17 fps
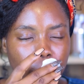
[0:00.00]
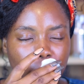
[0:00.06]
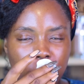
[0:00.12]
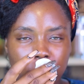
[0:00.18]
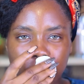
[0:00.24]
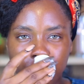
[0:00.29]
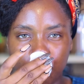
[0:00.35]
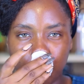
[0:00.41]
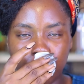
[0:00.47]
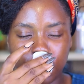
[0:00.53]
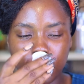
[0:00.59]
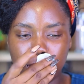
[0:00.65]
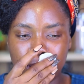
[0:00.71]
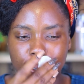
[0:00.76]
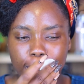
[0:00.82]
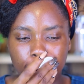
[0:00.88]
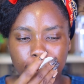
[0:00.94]
control
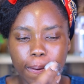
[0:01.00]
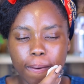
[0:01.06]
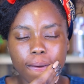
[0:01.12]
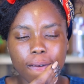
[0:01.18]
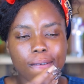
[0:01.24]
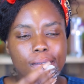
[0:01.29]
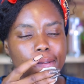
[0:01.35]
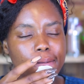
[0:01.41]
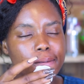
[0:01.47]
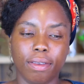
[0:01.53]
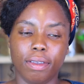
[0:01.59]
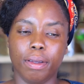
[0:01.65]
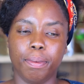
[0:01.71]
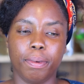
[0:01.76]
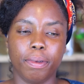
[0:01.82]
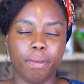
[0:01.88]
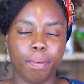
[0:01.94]
that. Next
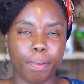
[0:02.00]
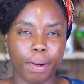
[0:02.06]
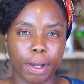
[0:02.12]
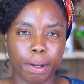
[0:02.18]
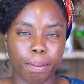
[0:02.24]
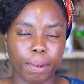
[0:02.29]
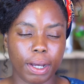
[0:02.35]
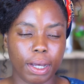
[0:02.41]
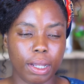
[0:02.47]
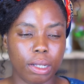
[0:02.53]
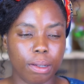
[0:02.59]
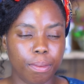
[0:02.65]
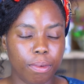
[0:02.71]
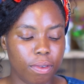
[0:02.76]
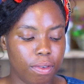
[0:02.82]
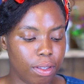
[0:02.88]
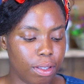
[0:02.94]
step is primer, and
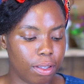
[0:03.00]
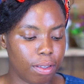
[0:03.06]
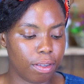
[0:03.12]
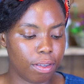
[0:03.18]
I'm using